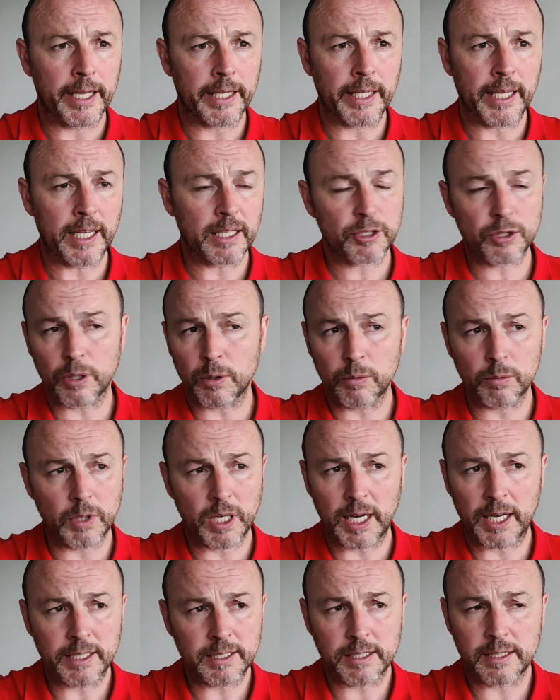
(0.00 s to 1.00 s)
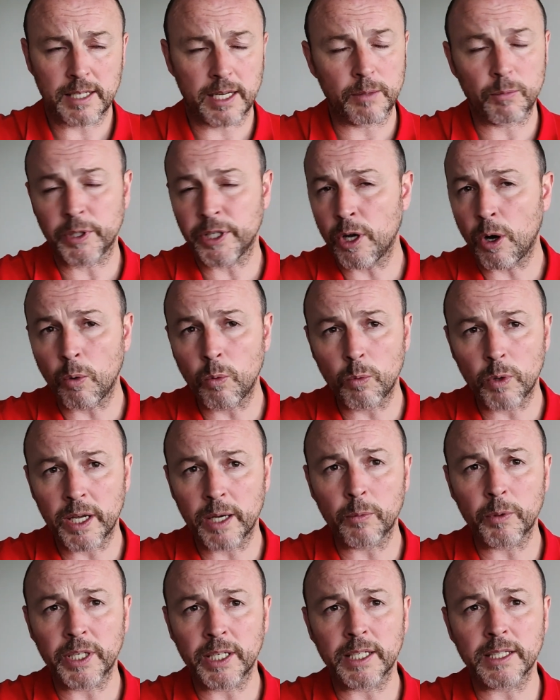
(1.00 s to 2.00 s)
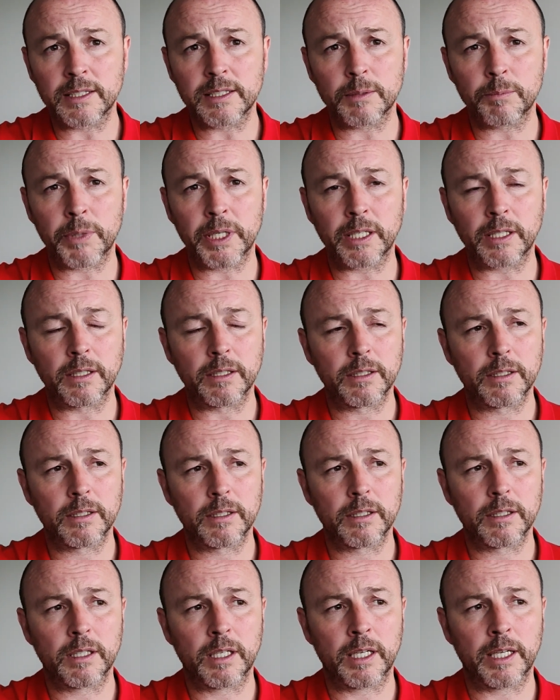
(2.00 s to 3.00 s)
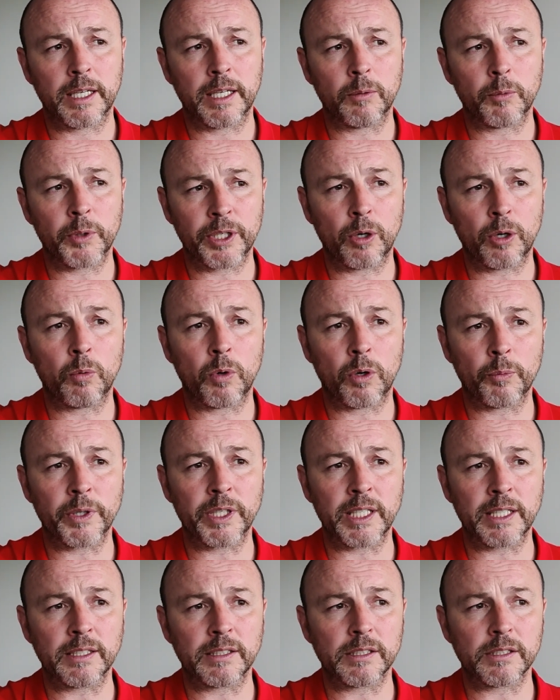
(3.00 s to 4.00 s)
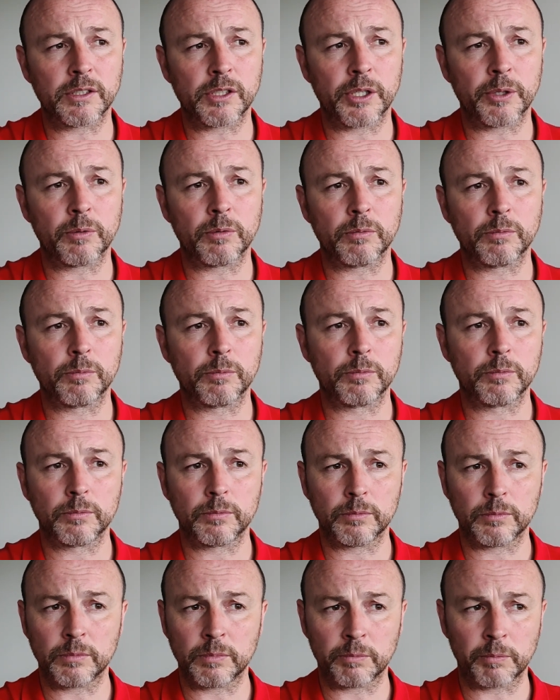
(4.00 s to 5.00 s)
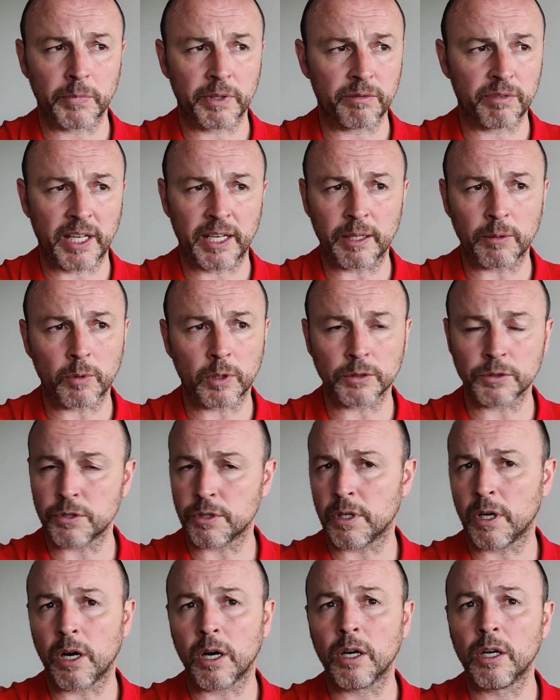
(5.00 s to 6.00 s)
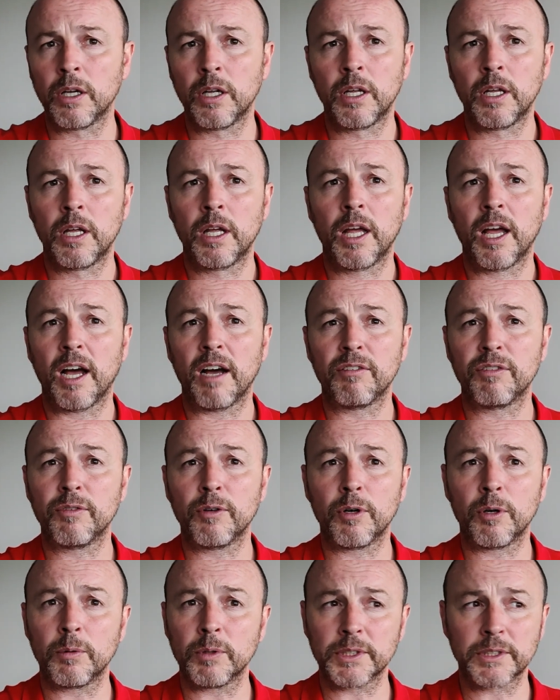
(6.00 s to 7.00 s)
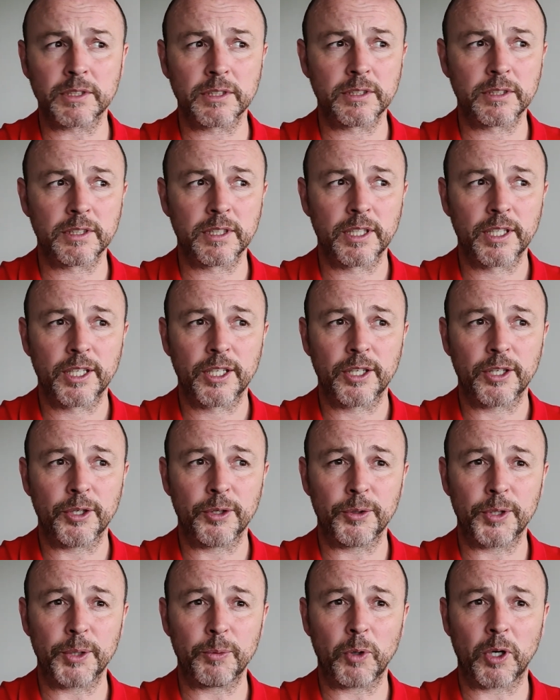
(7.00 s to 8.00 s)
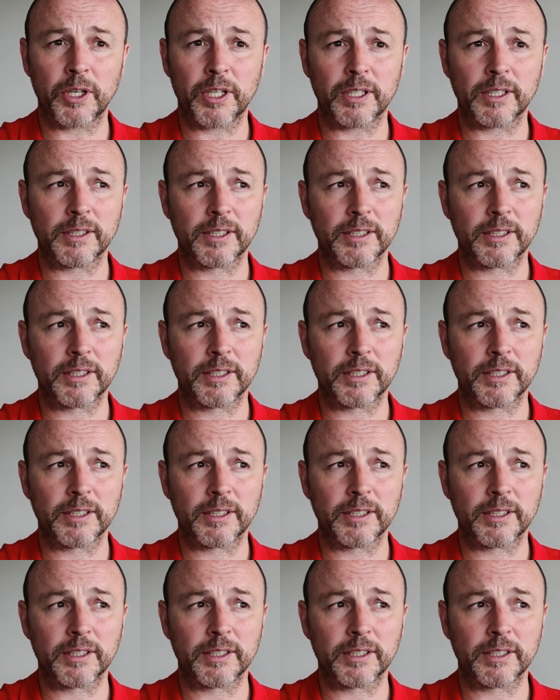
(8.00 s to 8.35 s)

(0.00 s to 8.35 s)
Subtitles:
So as I say, we know where we need to be. We know what we need to do. If anyone's got a forward who they want to